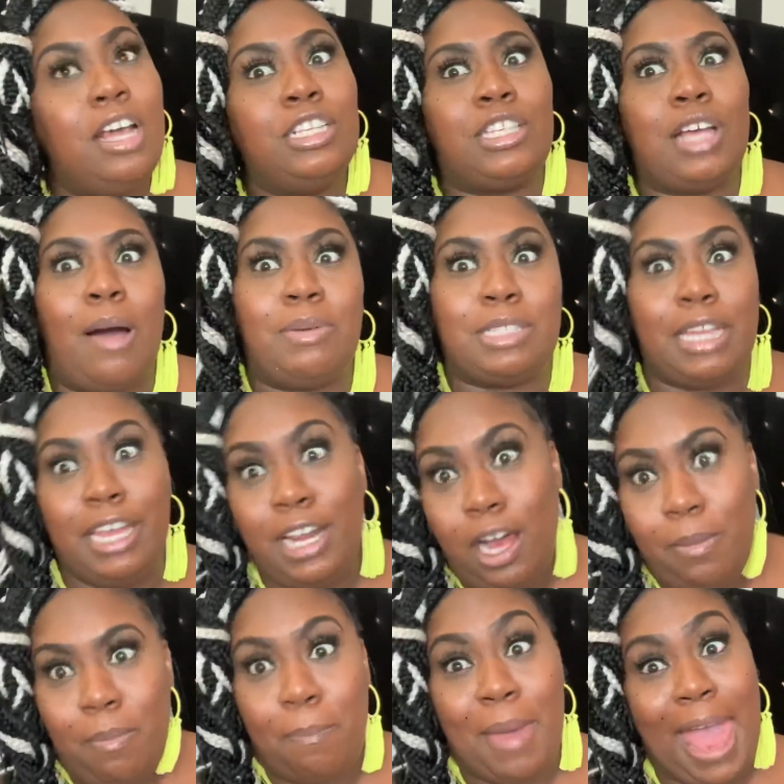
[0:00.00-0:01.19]
So I was
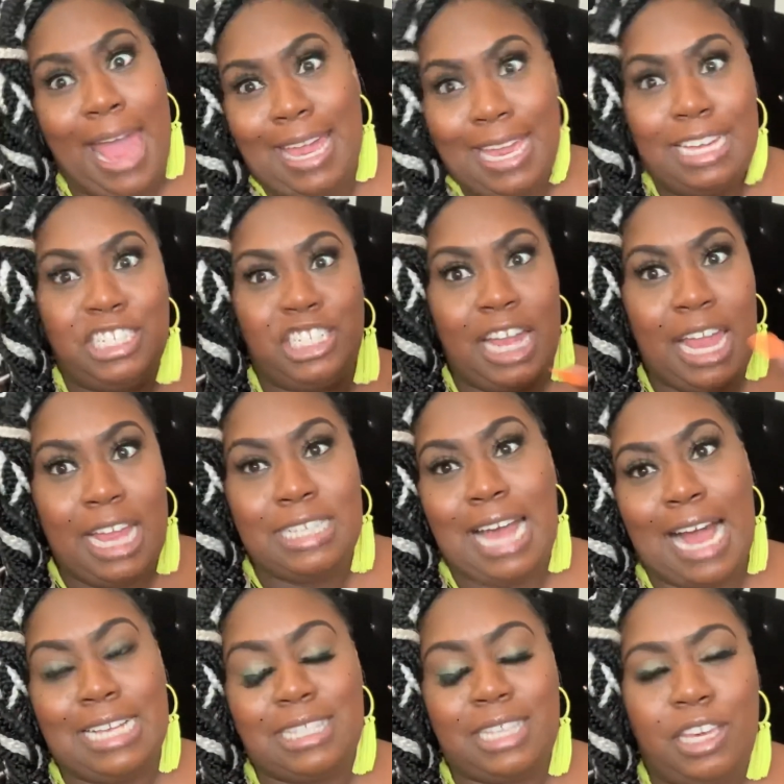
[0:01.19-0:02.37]
back in Shan's
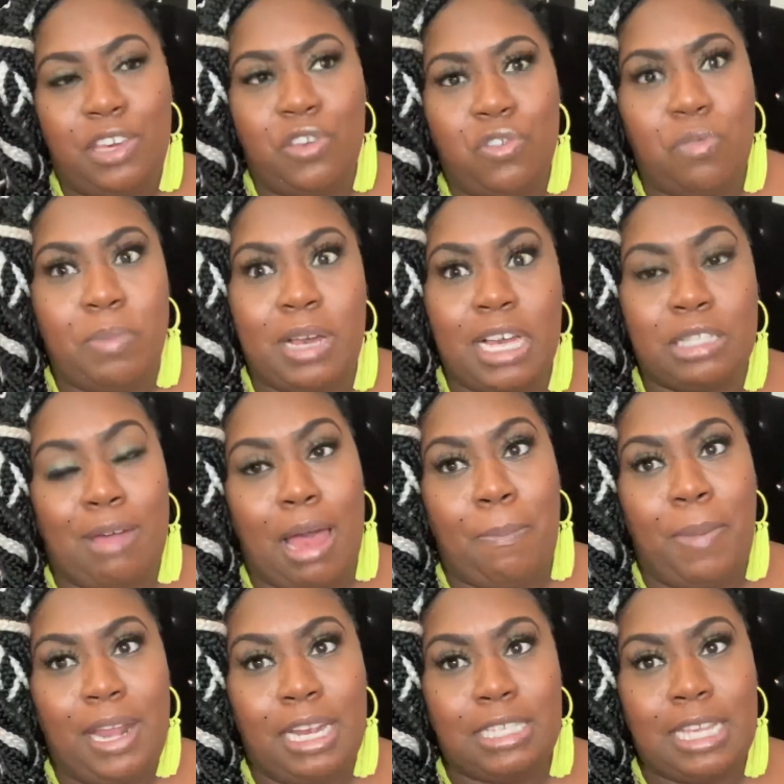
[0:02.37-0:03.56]
ICU because my
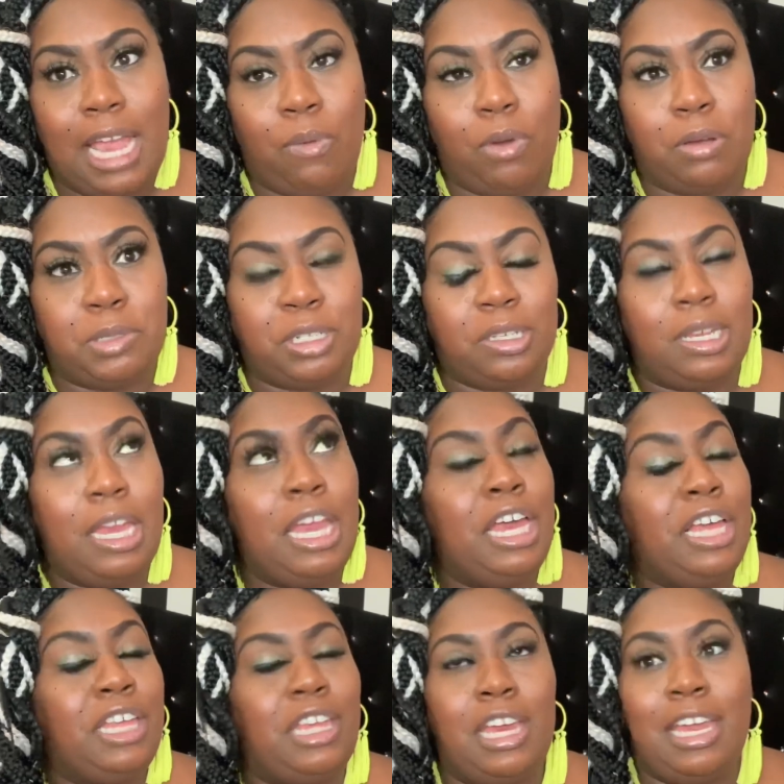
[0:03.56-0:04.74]
appendix had ruptured.
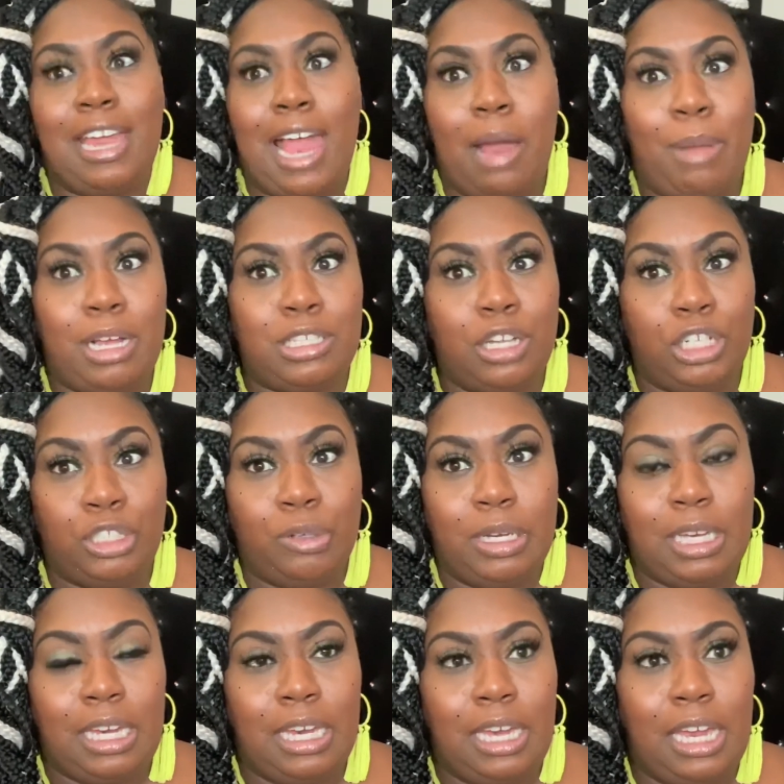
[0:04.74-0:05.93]
Couldn't have my surgery
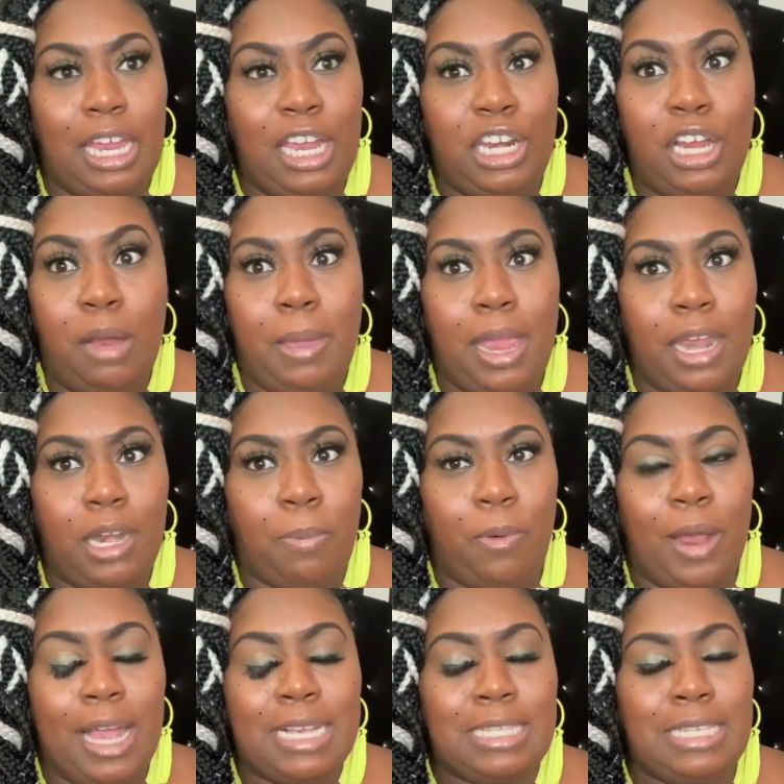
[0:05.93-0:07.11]
again. End up getting
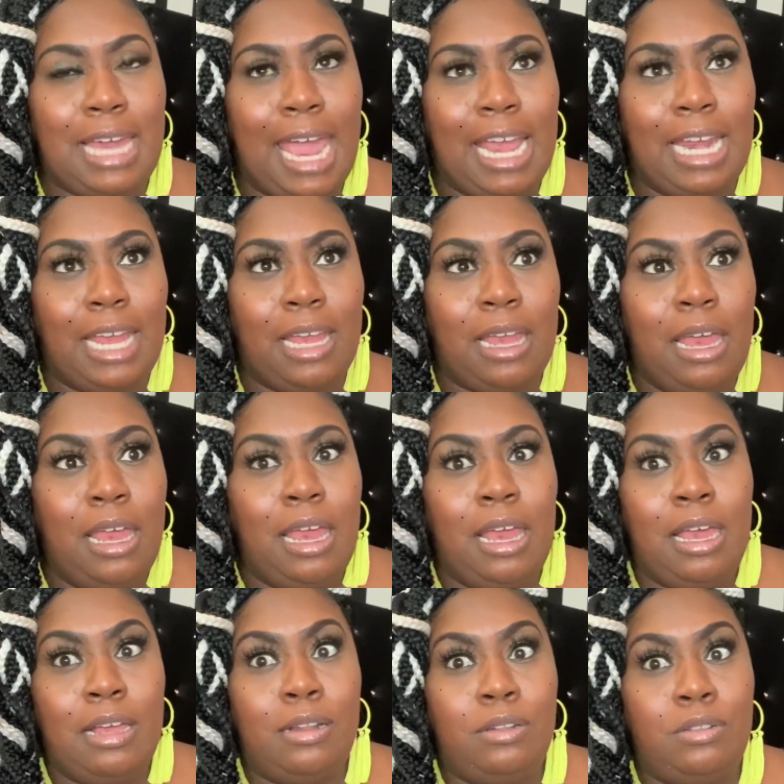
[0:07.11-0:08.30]
depressed, gaining
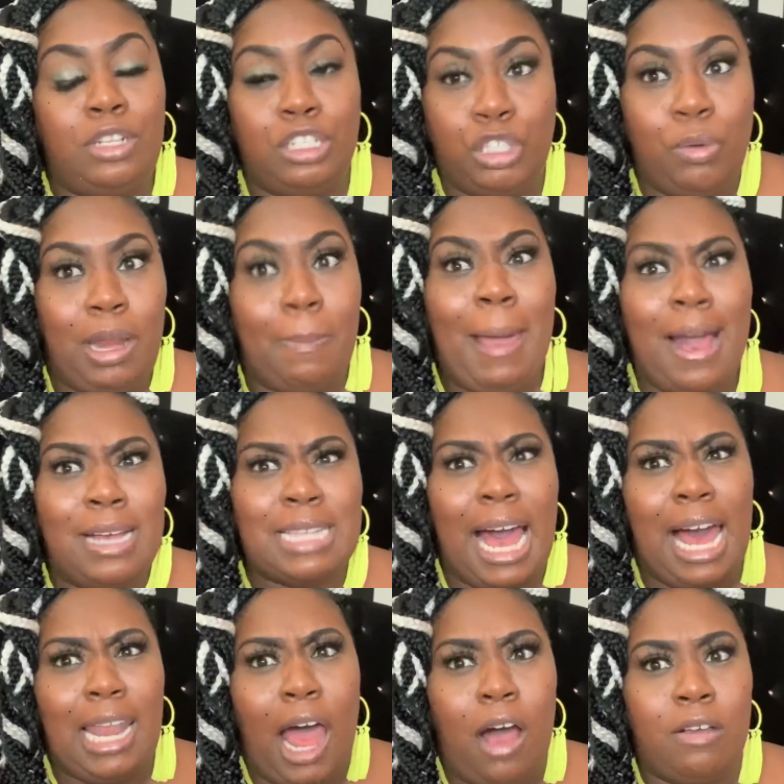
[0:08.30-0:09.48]
the 20 pounds I
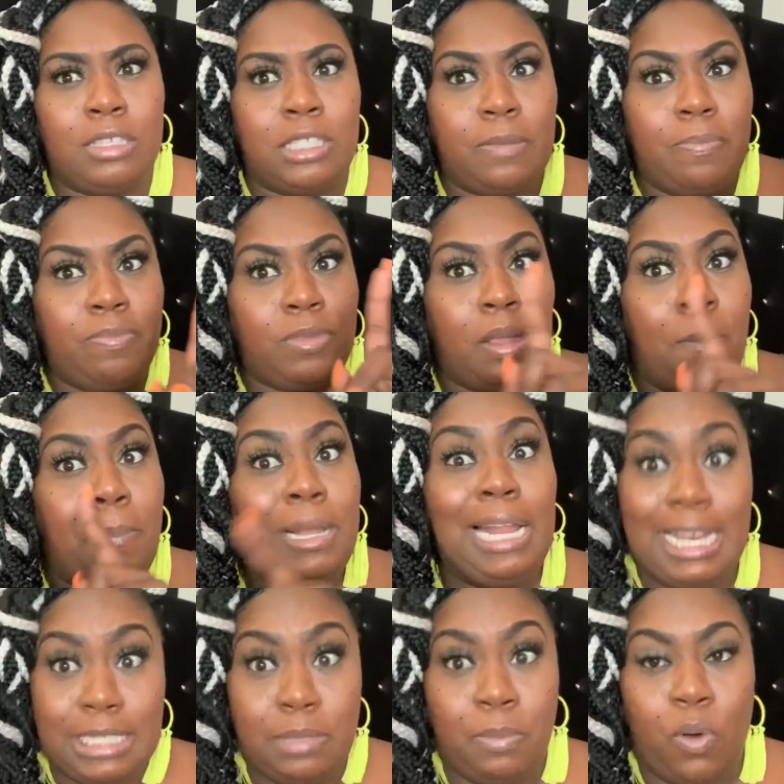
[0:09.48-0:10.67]
lost,
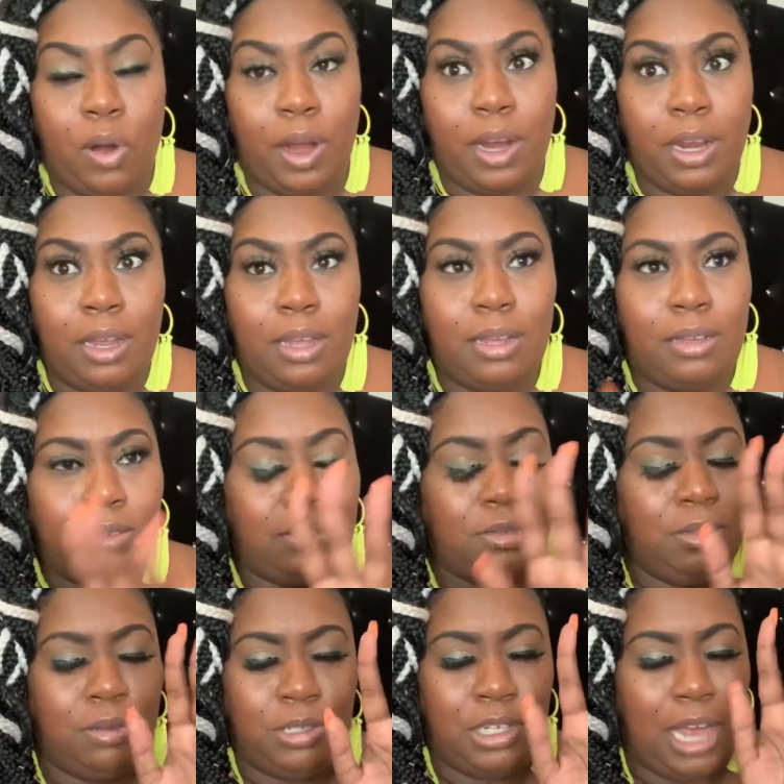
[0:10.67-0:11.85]
plus more.
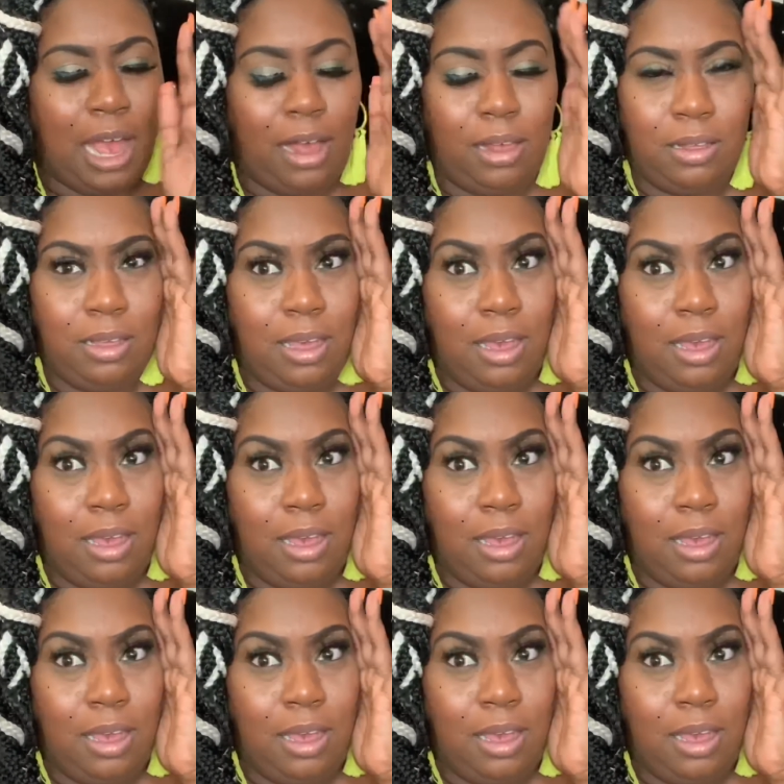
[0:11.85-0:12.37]
Oh, child.